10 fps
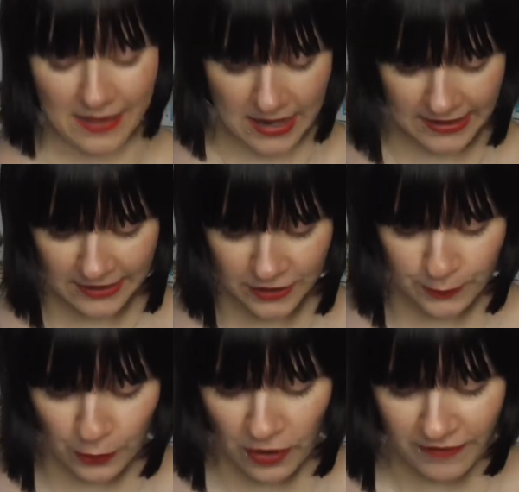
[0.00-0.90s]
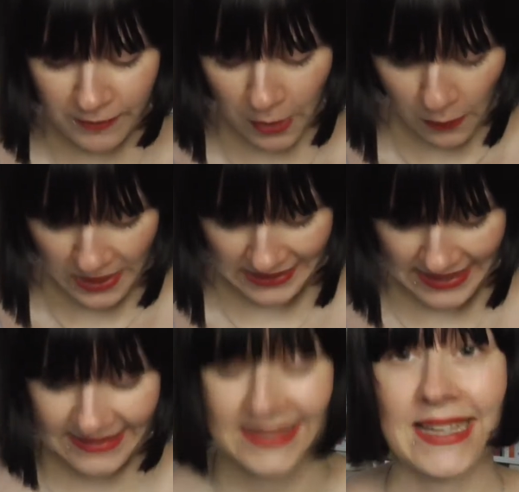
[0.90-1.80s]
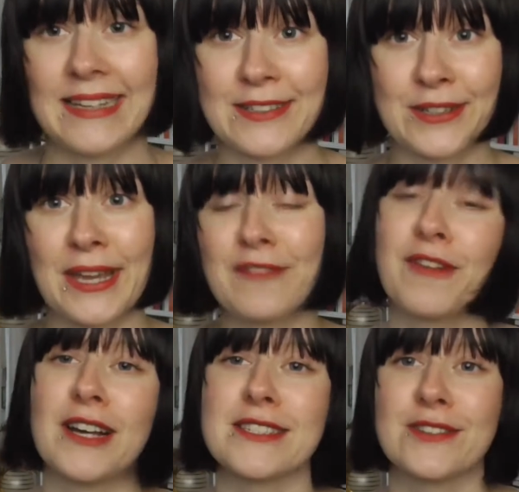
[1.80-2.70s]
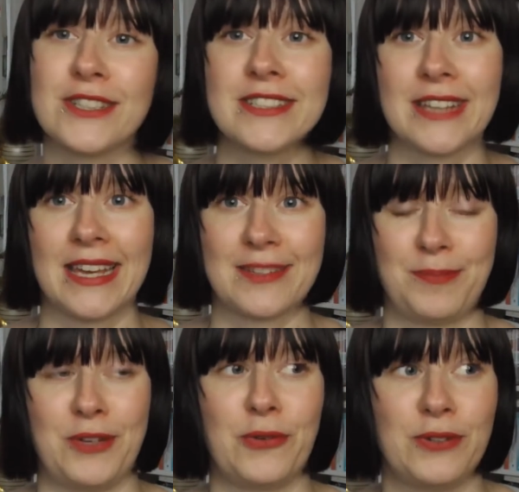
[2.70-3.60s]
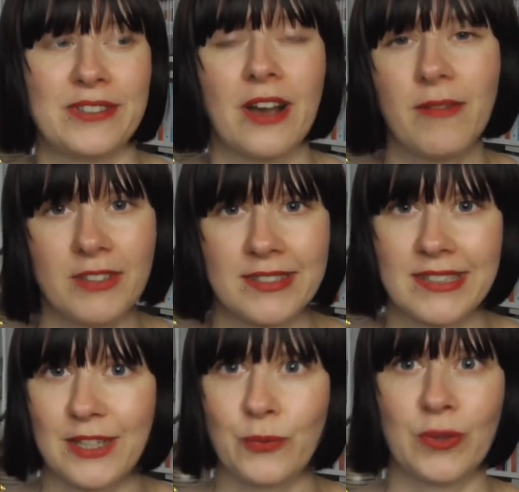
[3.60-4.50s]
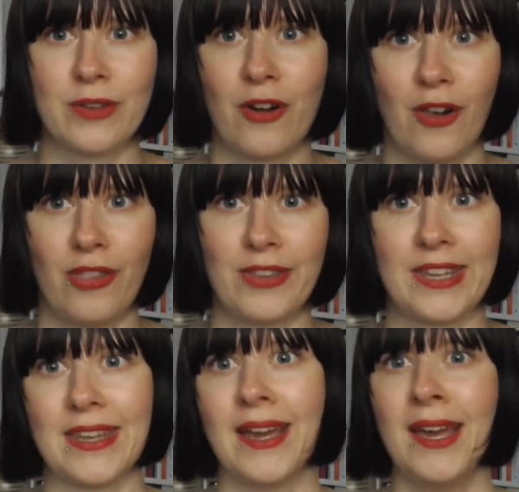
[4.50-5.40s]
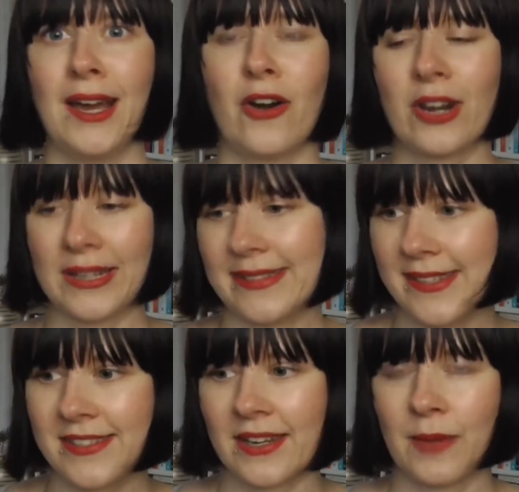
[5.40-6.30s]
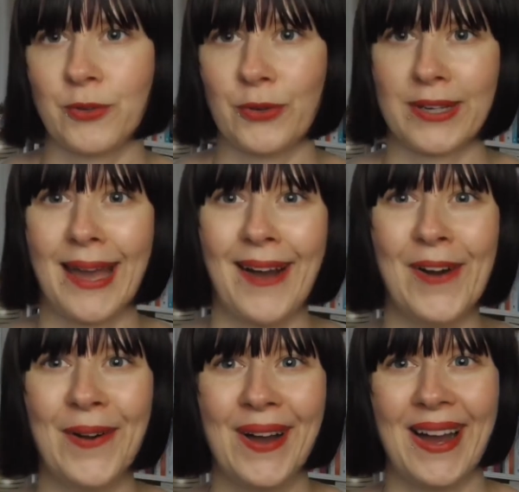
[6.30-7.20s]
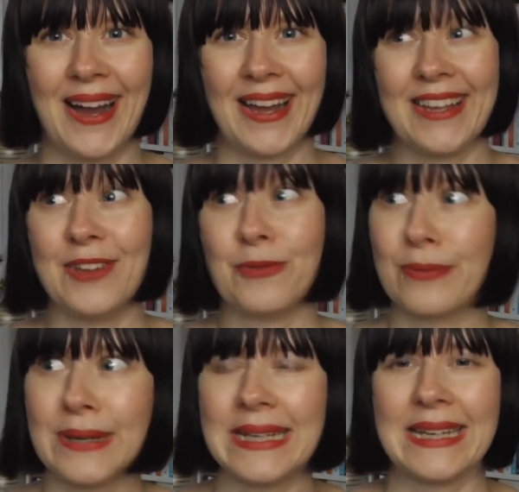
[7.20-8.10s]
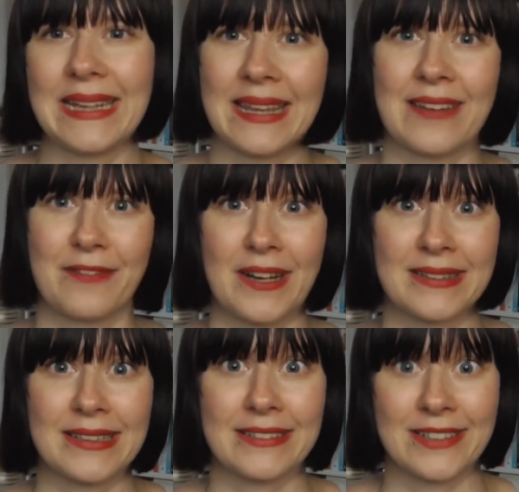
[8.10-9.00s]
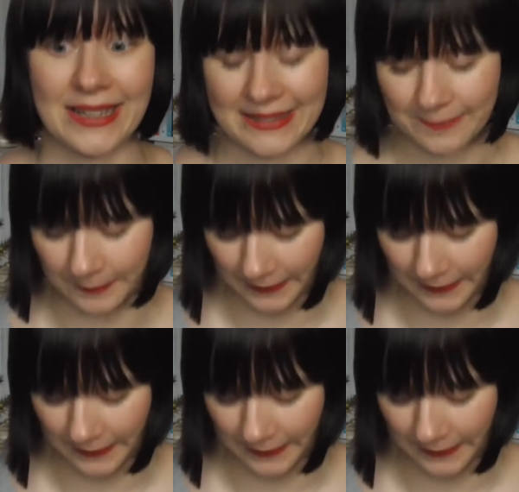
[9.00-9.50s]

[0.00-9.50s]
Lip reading: that in a spur of a moment I decided to get faster internet because obviously with all the online teaching I'm doing now, I really need that fast internet.